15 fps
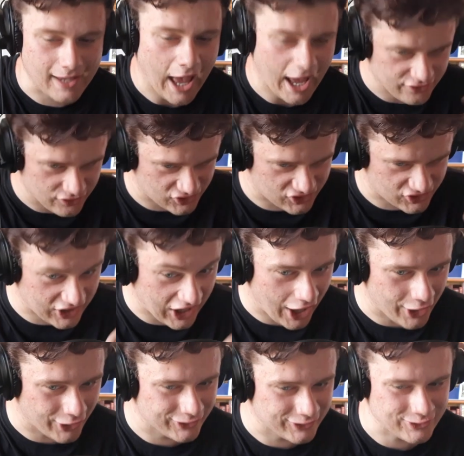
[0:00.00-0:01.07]
and
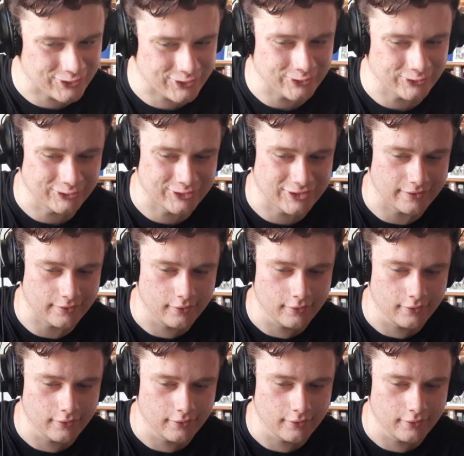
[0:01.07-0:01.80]
scaring children.